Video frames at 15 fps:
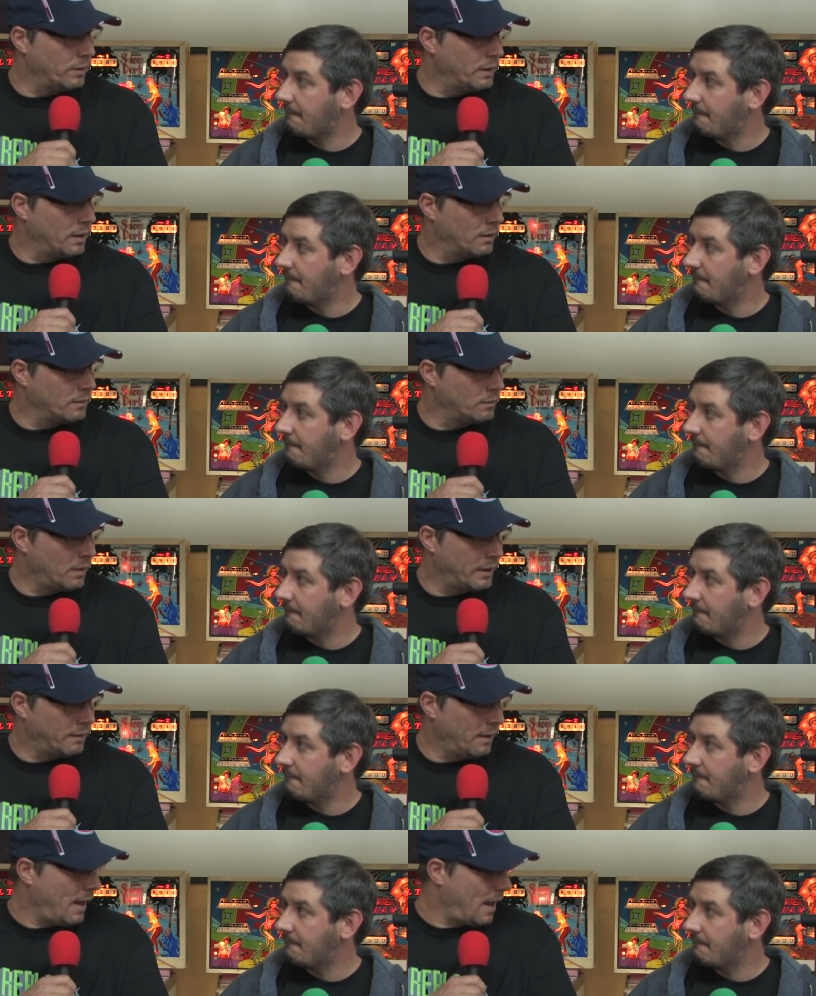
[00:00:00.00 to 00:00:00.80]
Speaker 1: in there
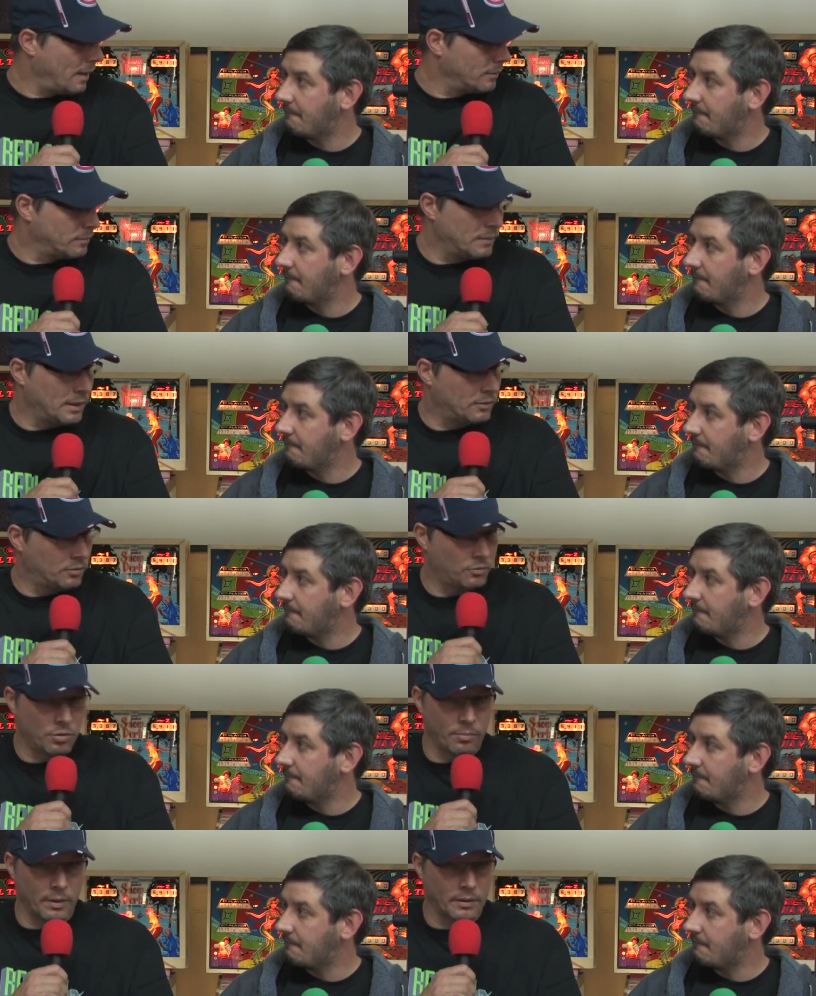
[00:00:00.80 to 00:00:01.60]
like that,
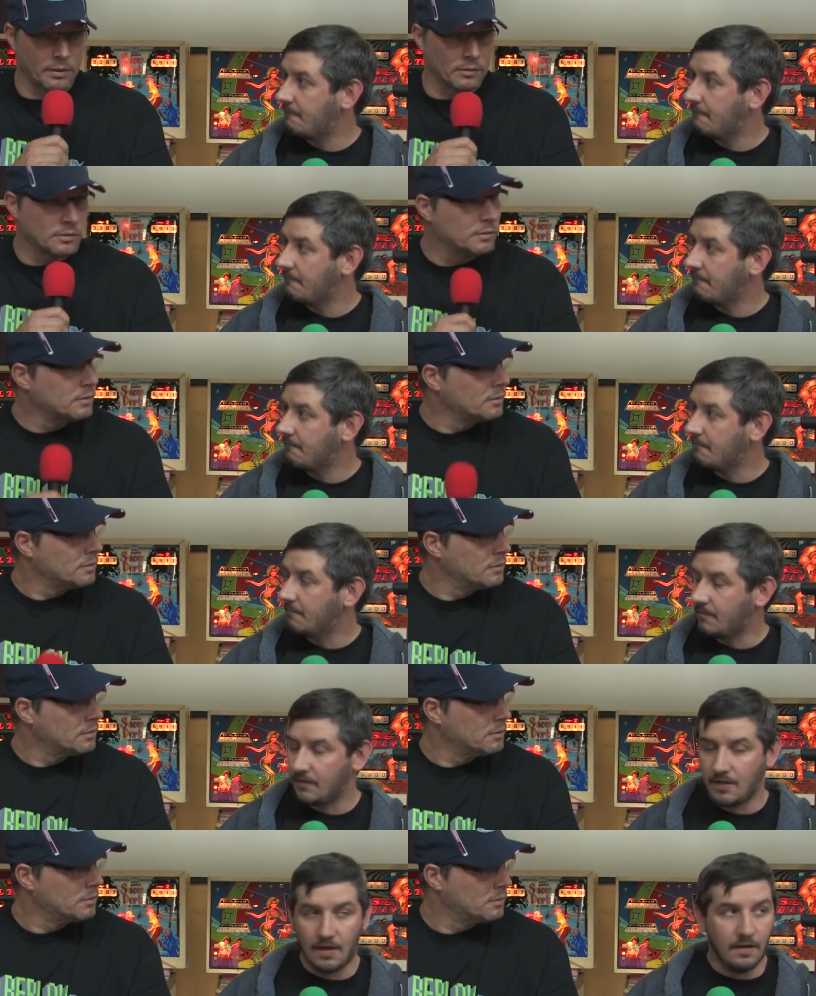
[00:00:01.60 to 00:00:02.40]
that's tremendous.
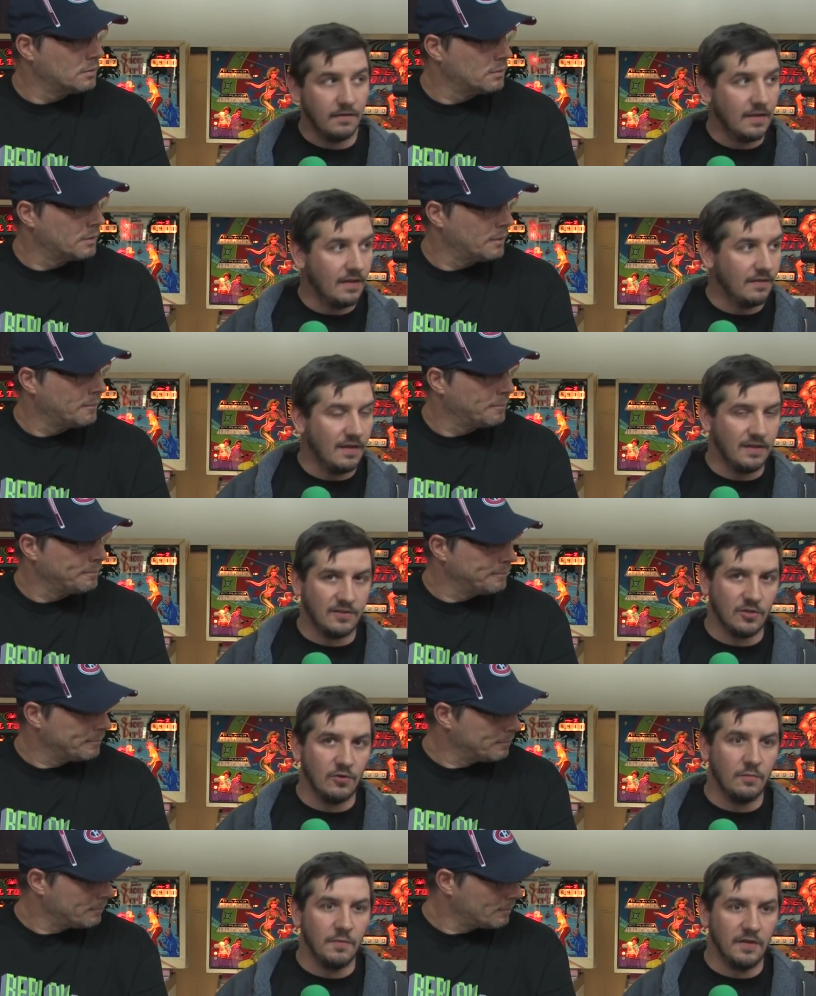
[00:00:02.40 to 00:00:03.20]
Speaker 2: Yeah, and that
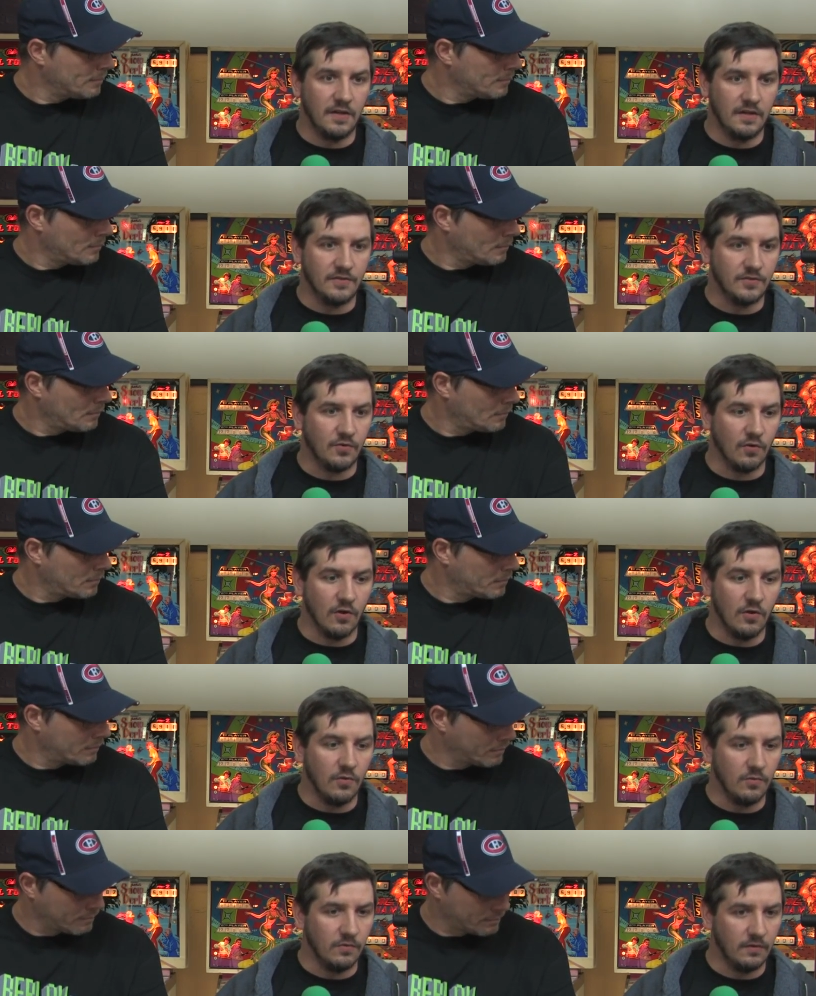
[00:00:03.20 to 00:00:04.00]
that tournament has
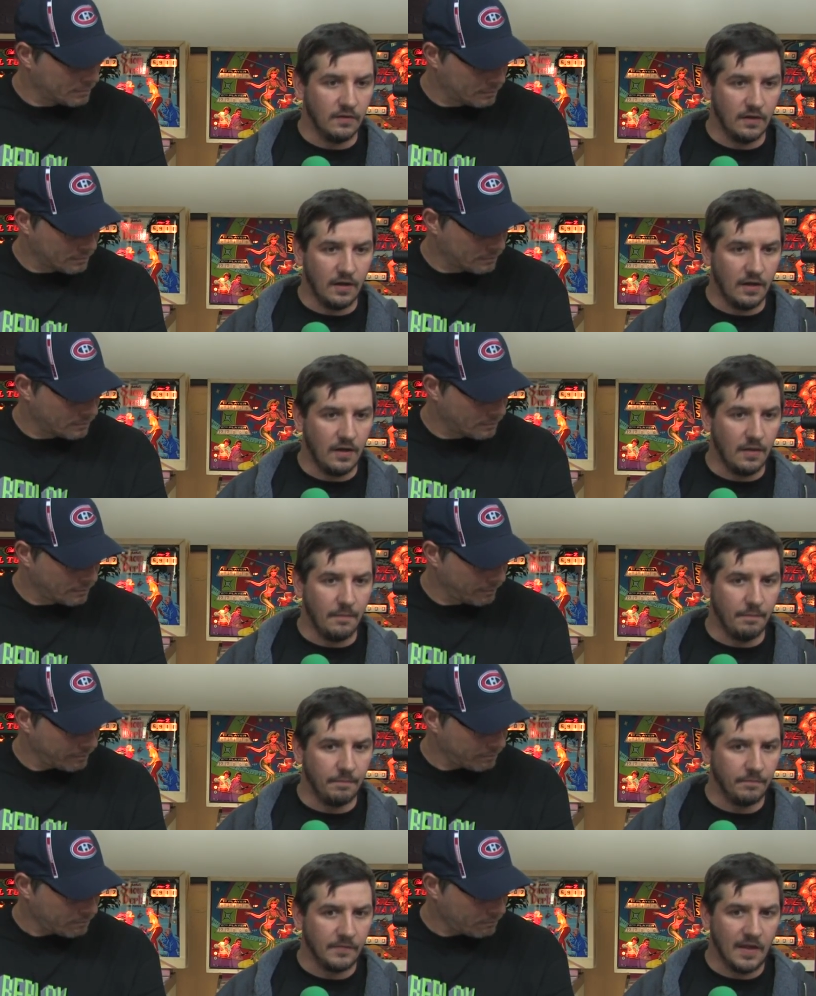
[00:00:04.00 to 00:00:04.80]
grown.
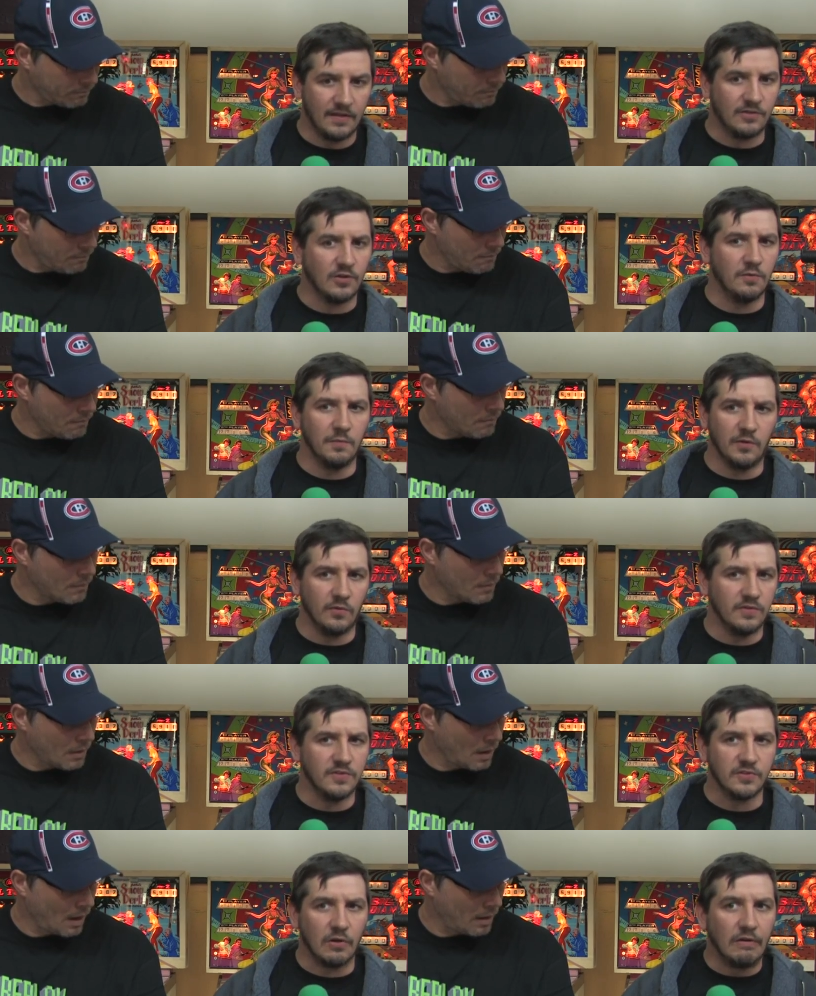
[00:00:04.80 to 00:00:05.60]
Um, that tournament
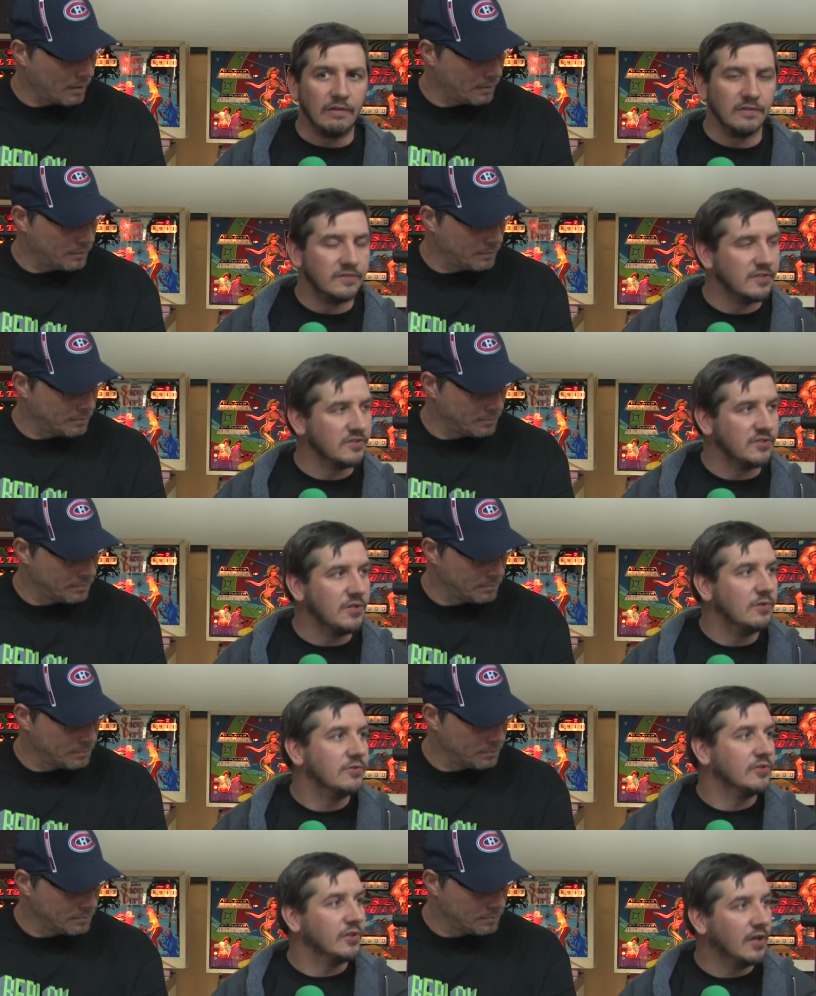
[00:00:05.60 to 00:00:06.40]
only started six
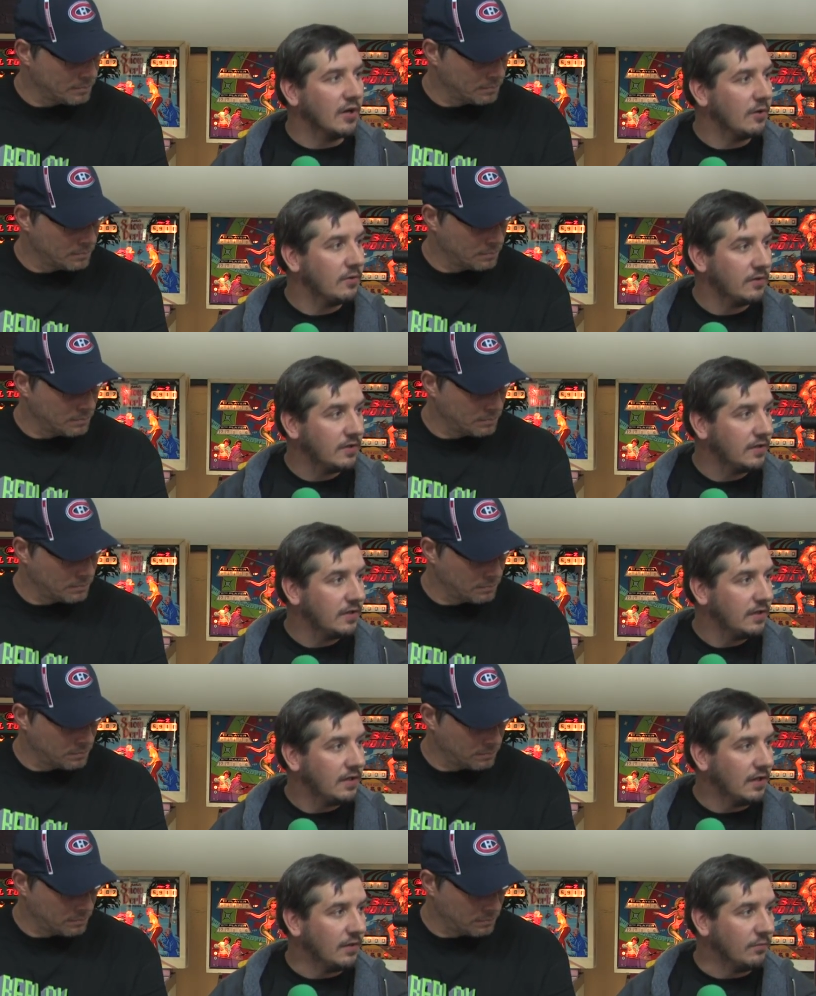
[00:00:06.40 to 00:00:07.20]
years ago
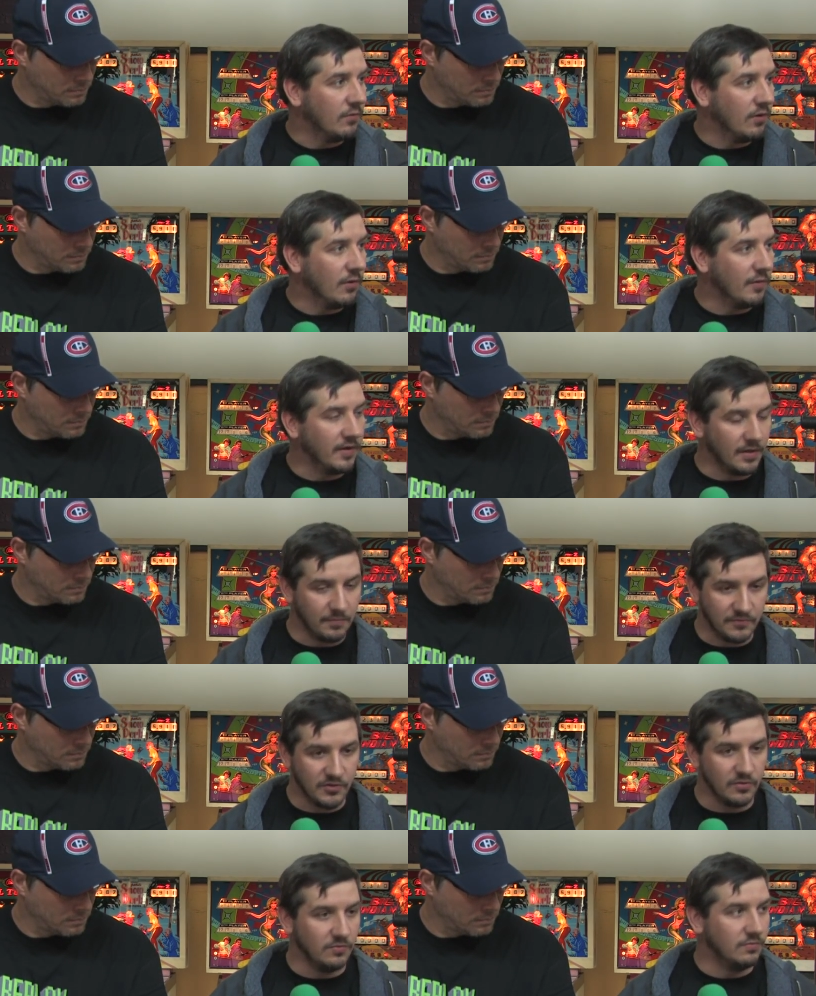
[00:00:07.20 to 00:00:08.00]
and we're already
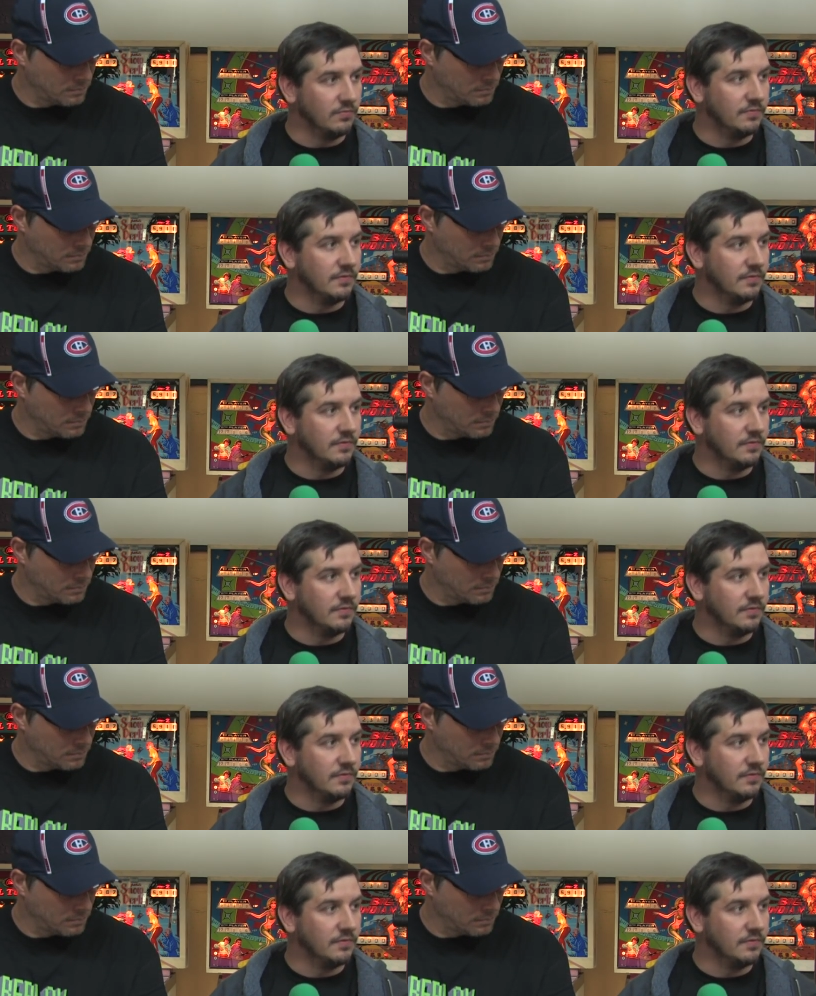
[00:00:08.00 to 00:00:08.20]
up to